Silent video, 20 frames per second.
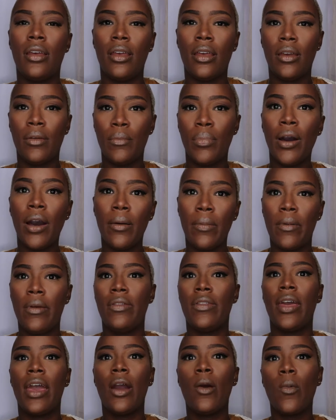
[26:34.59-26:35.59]
and
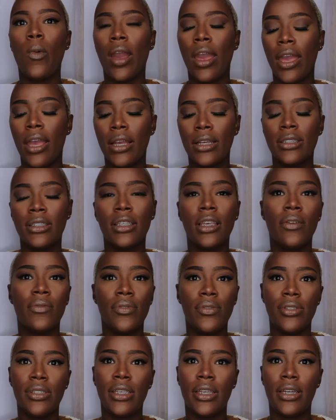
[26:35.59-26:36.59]
pumping that way and see
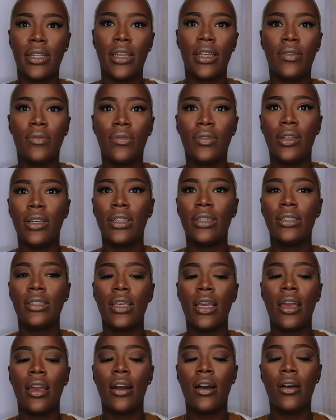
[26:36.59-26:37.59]
if you see a difference.
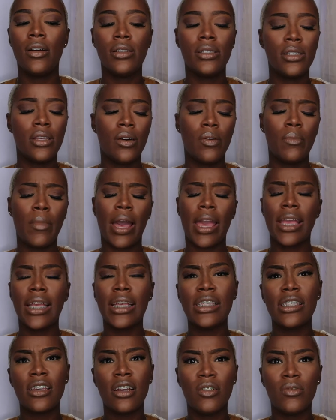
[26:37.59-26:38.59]
And also my
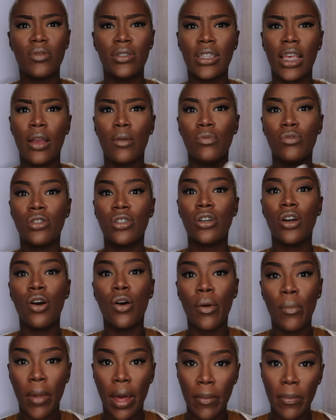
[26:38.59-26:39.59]
insert was able to
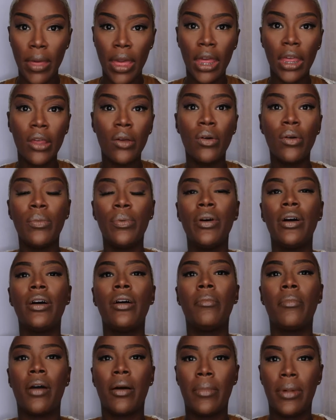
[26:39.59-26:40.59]
go on my manual
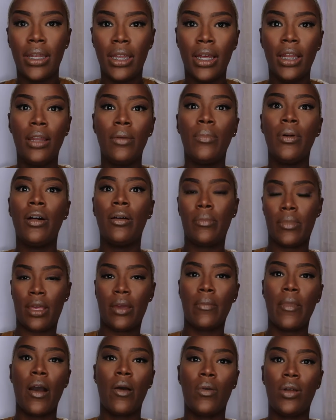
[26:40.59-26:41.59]
pump, my Medela pump,
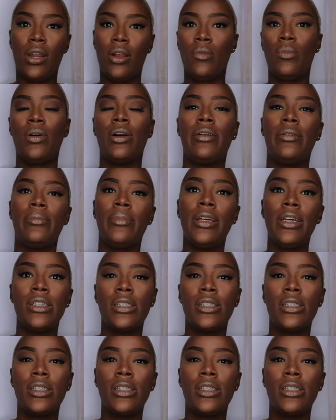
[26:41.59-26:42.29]
and my Willow pump.